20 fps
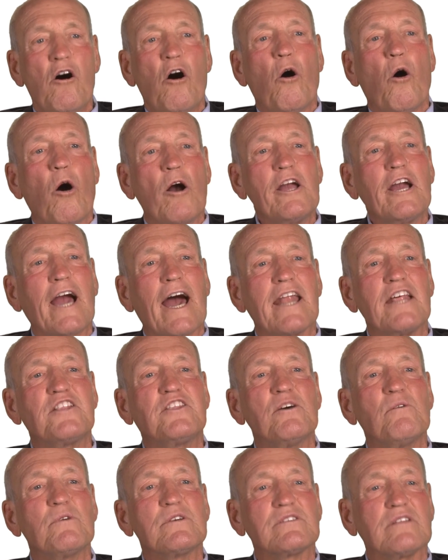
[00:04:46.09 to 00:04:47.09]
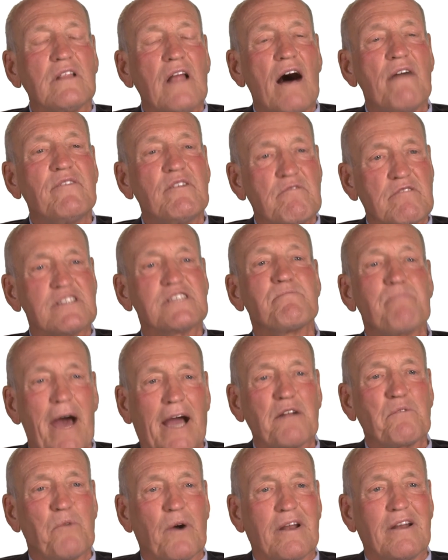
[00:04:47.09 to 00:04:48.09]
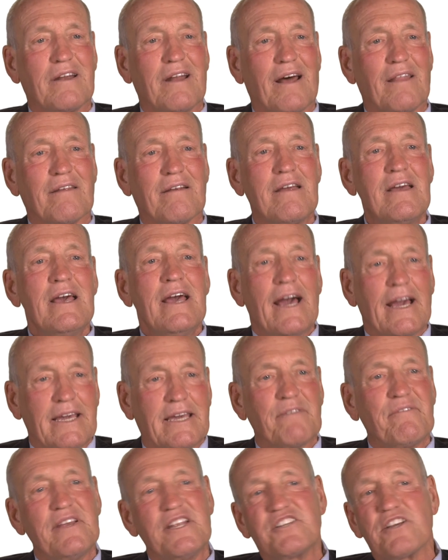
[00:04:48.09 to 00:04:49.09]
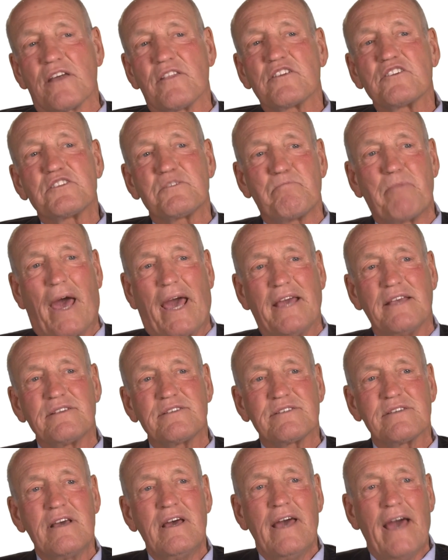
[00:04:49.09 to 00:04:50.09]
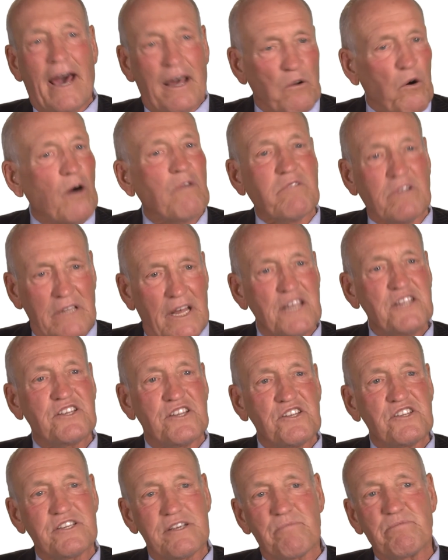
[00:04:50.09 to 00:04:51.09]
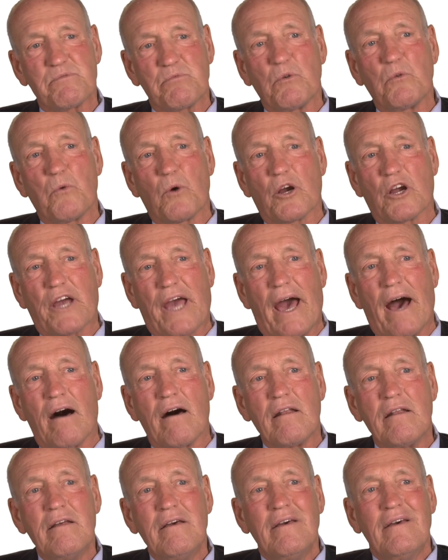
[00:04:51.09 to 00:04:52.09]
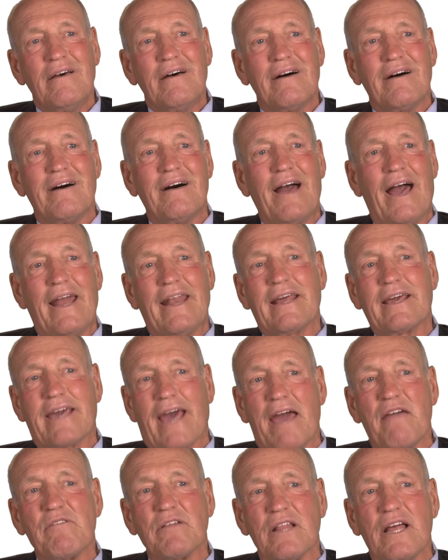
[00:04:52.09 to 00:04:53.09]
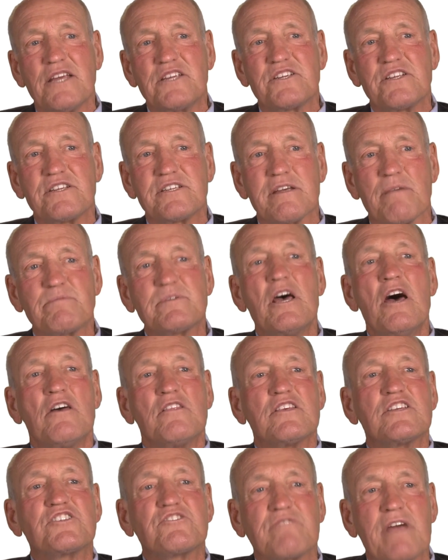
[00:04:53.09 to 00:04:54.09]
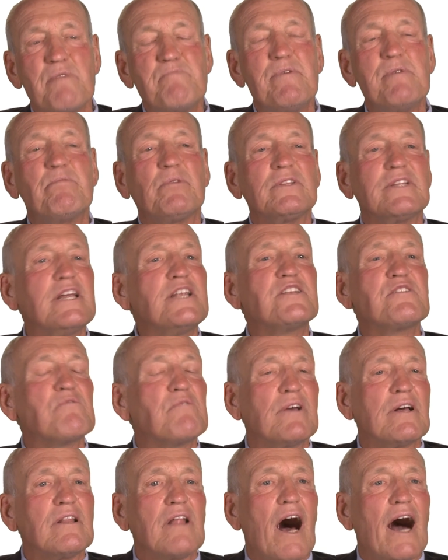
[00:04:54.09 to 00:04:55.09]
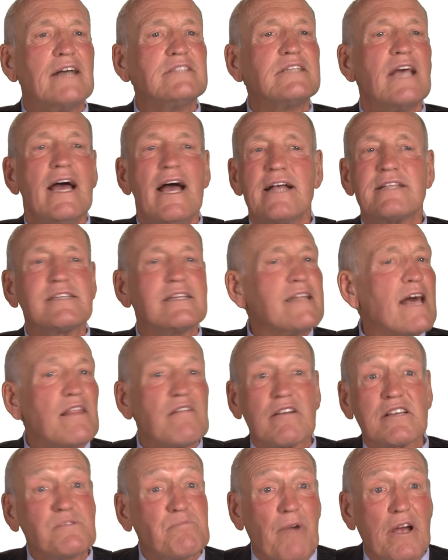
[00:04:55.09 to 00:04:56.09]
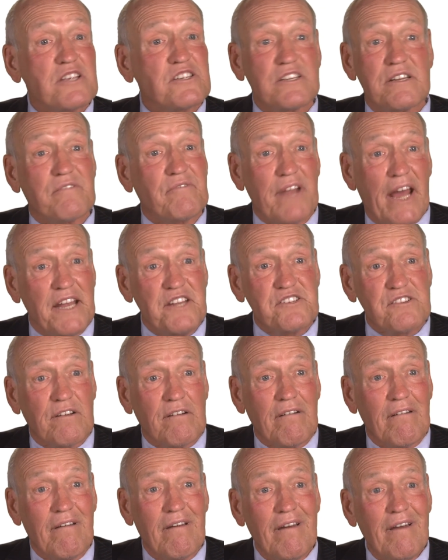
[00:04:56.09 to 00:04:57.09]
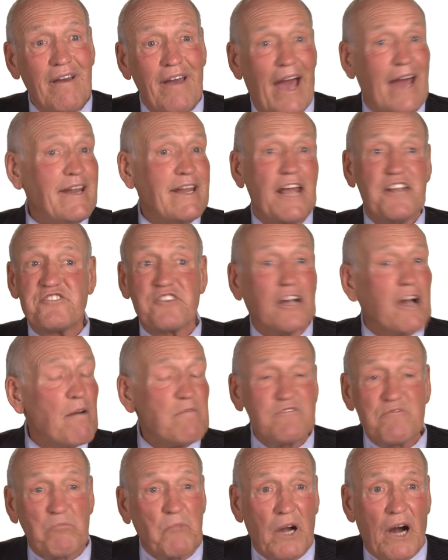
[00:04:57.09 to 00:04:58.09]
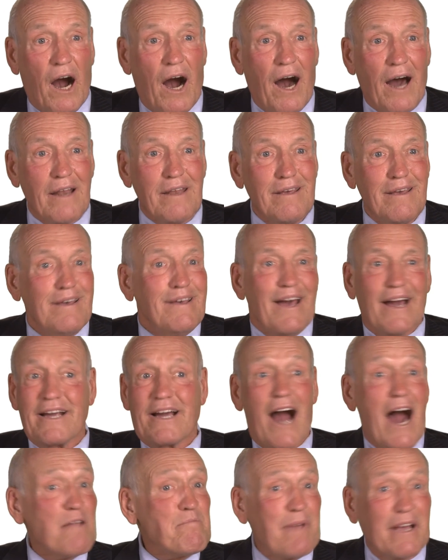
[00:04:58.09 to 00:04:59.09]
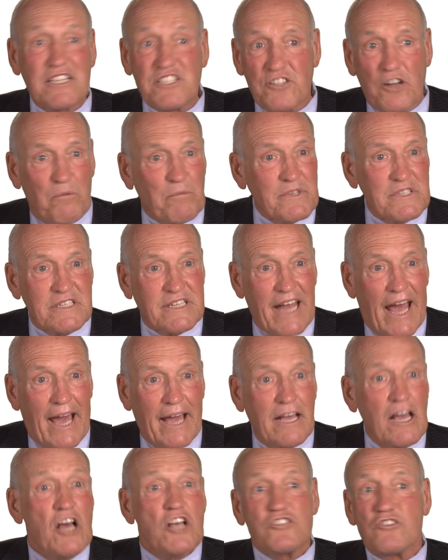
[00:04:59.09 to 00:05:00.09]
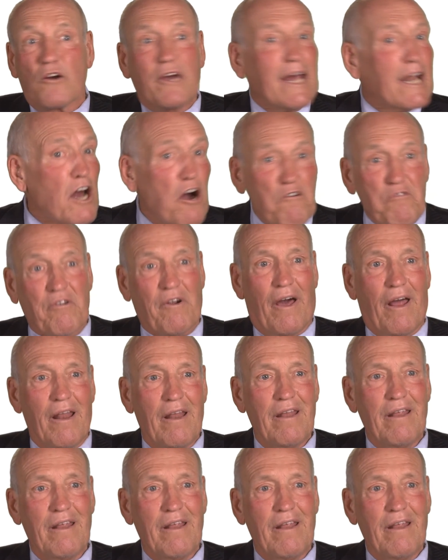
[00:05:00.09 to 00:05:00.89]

All you got to do is love and respect one another and give each other space, and all relationships will work out. And in gay relationships, the straight people need to realize it's another expression of nature. And nature comes from God, and God makes no mistake, so get over it.